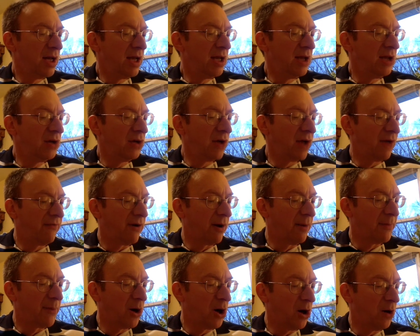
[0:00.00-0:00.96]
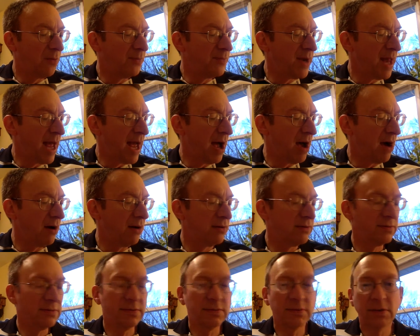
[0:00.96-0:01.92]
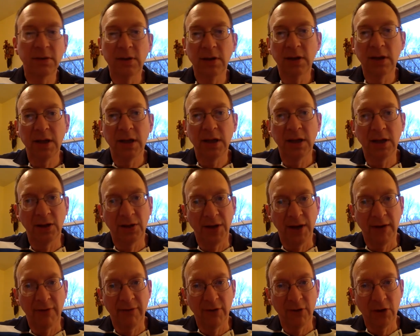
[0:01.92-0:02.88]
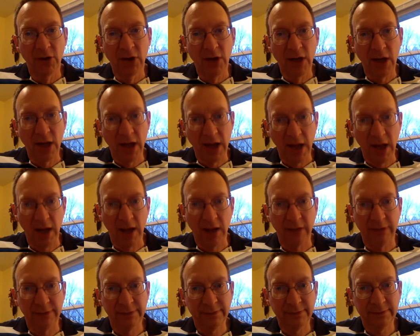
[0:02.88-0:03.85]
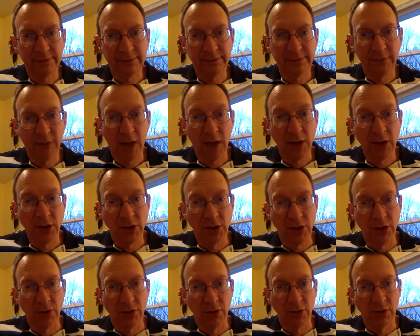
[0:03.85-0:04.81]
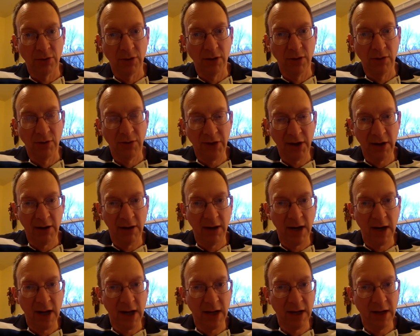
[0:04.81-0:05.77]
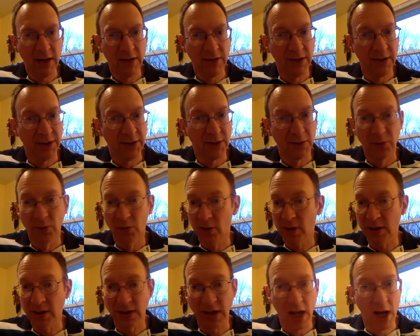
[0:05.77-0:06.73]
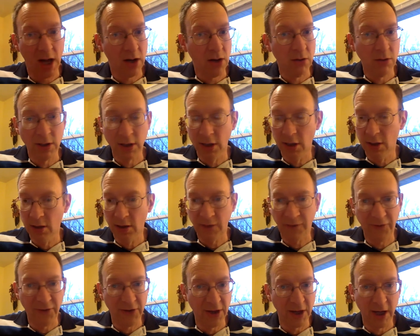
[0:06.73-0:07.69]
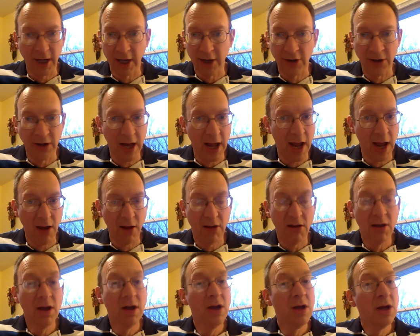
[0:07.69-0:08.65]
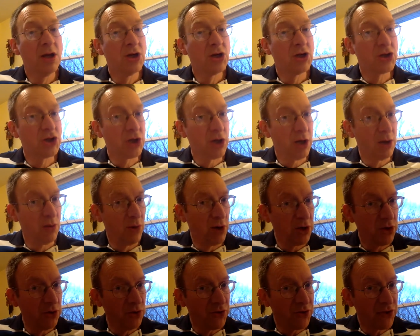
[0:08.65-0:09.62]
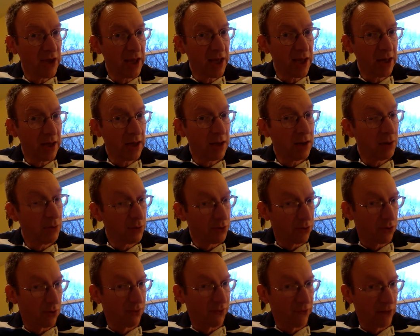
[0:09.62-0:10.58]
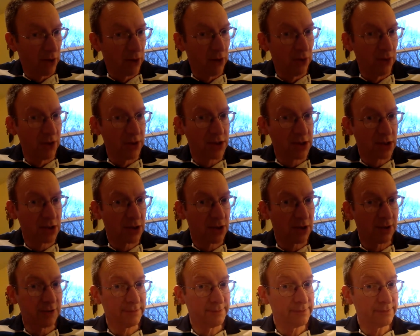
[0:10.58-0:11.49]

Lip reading: He'll give up hope now. He'll never look again. Do you agree with Arietti that the boy's not going to look for the letter now? Share what you think with your fellow listener.